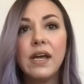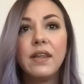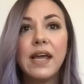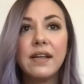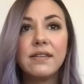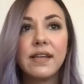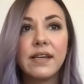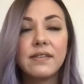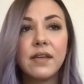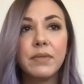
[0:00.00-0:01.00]
that's
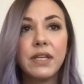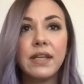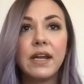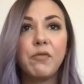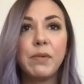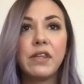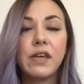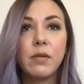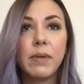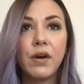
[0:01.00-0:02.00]
like something that I've been
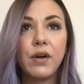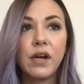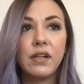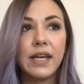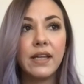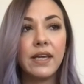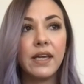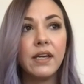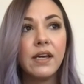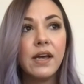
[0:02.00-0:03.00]
thinking about a lot lately.